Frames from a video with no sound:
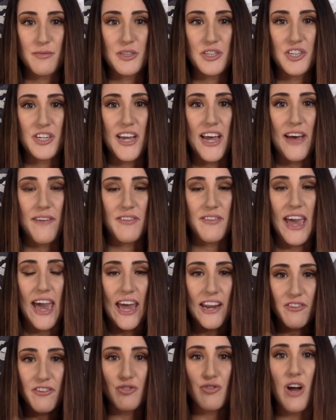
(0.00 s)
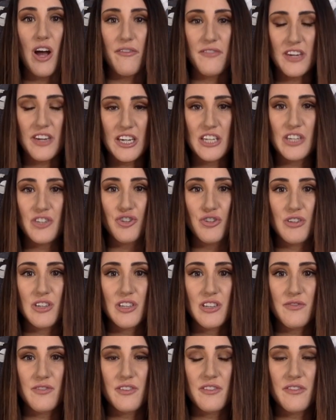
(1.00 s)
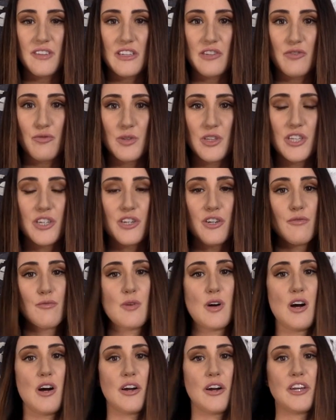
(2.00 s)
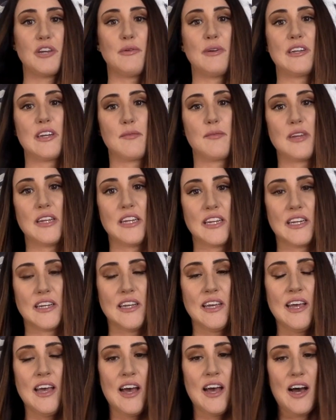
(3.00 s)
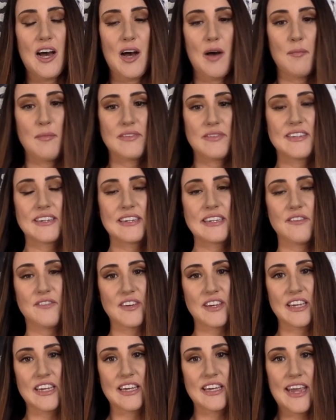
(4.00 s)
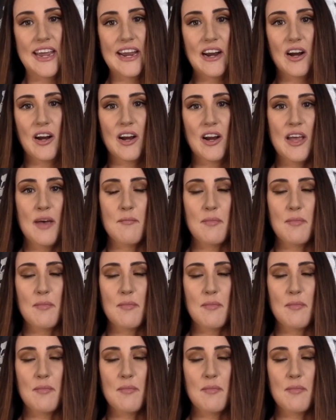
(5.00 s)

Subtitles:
We should have catastrophic insurance for if things really go wrong and you end up needing significant care.